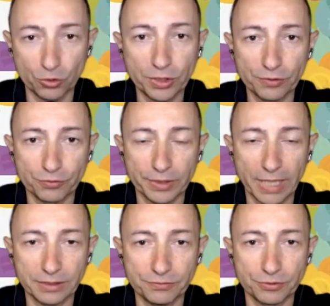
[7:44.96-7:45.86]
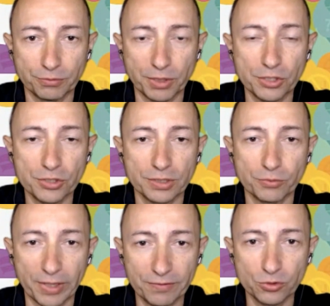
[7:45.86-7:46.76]
looking for that information
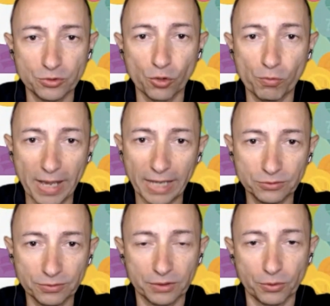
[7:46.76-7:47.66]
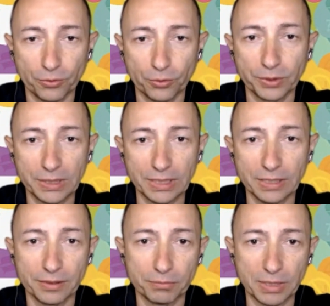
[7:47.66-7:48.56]
we have to go back to that authority
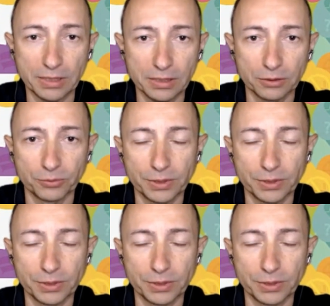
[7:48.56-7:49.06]
either medical or